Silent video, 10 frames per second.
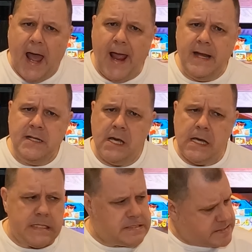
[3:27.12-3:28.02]
And
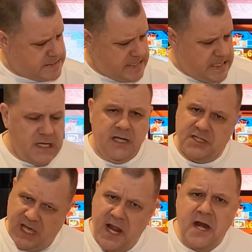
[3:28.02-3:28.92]

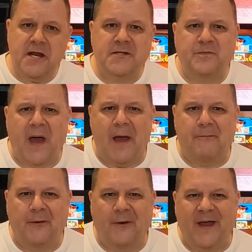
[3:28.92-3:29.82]
get into this
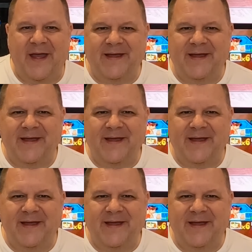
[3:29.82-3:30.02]
bad boy.